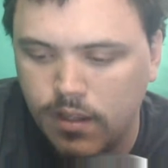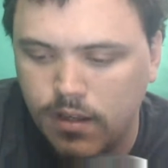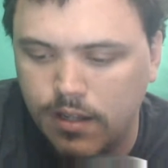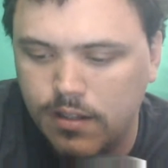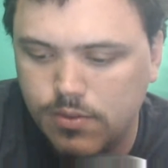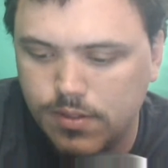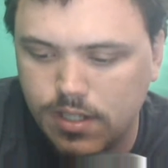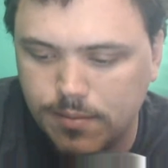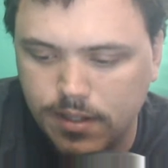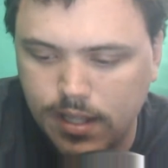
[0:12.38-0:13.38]
and this was
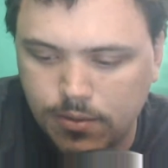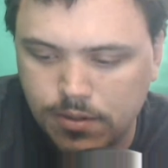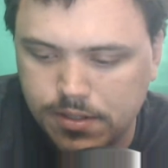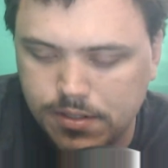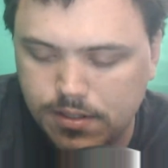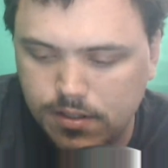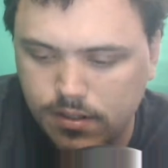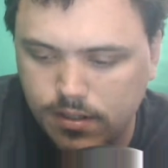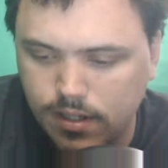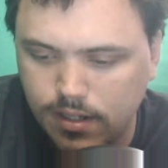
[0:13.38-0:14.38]
something that was,
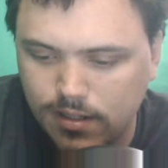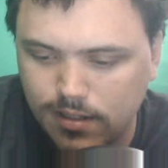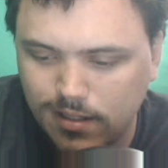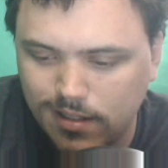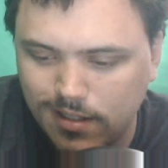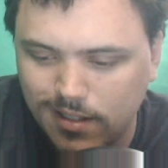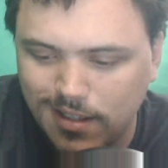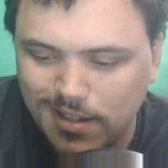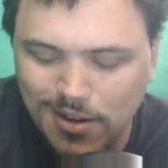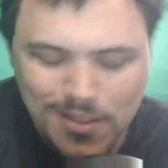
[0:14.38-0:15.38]
that
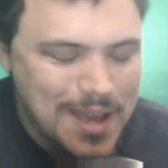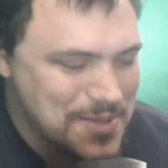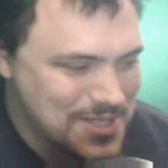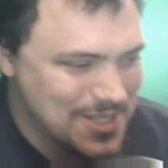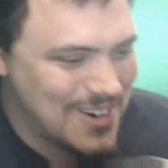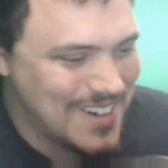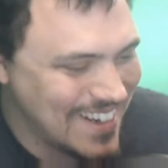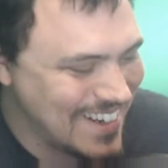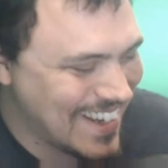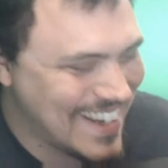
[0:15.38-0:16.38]
episode.
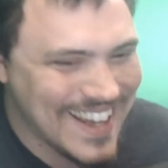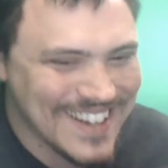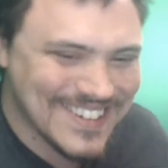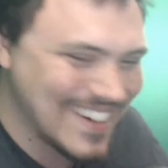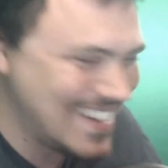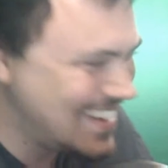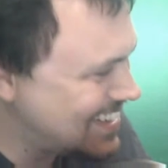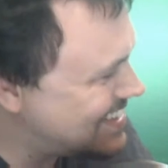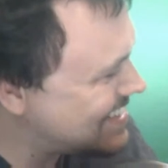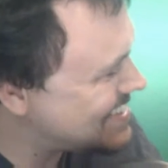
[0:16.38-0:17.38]
I gotta talk,
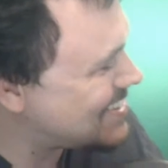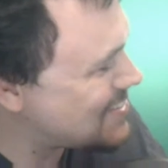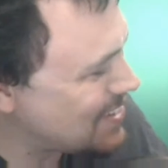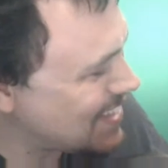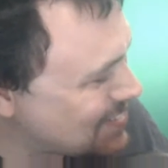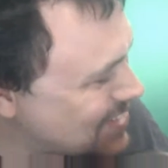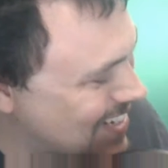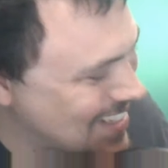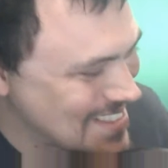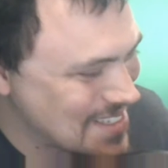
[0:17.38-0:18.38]
so I feel like I'm
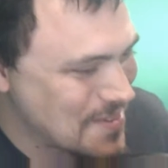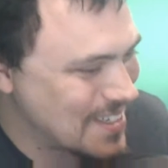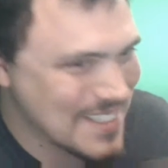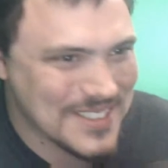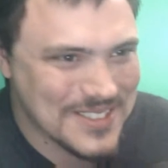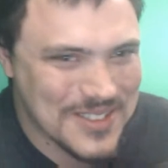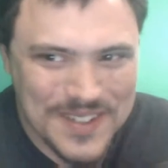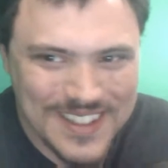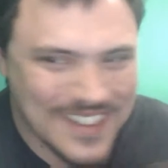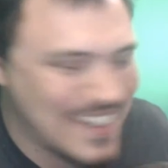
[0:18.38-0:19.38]
talking to somebody because there's
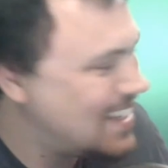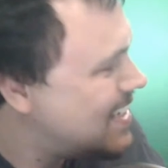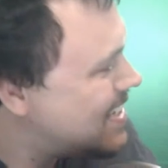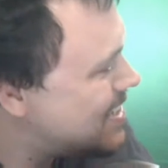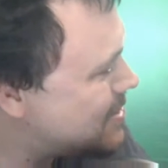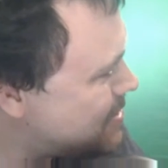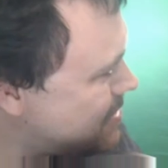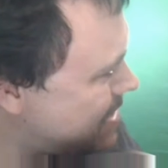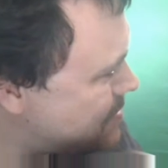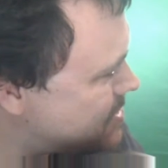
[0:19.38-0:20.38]
nobody here yet.
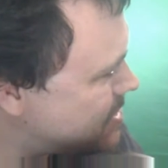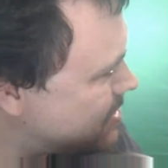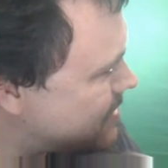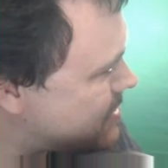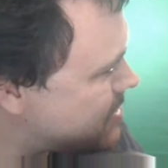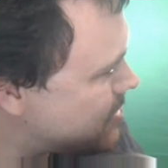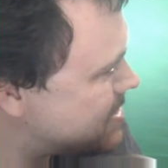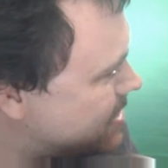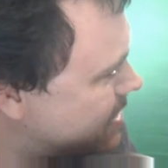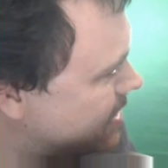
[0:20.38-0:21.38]
The episode of It's
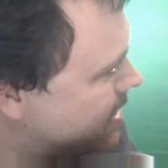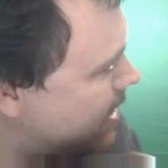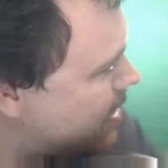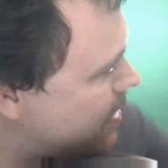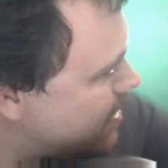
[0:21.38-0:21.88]
Always Sunny. Hey,